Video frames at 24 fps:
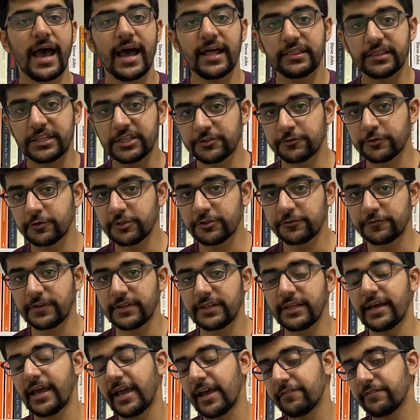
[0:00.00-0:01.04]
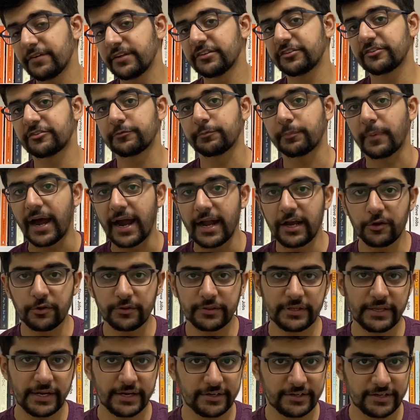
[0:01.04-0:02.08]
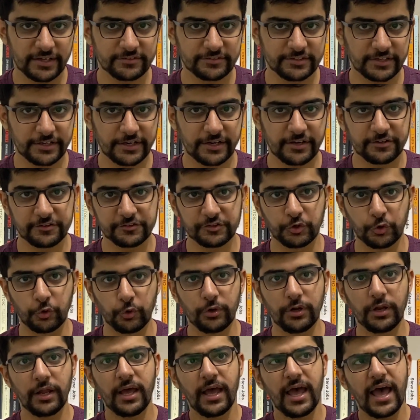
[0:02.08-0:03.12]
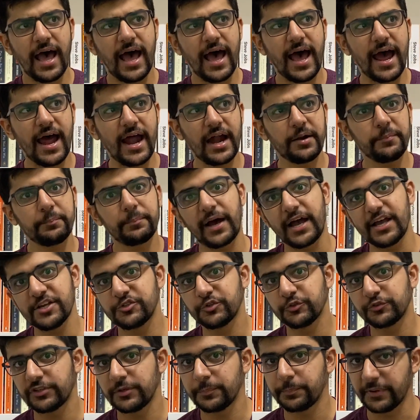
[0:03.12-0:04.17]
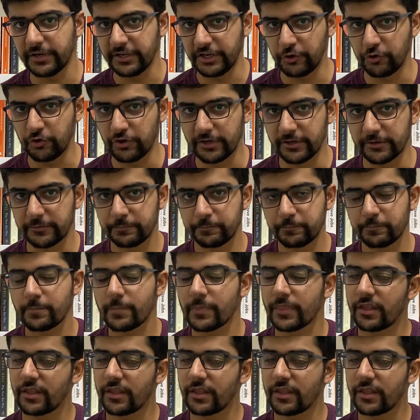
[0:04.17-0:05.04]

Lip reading: And this was when the heavens smiled on the edtech sector as a whole and Byju's in particular.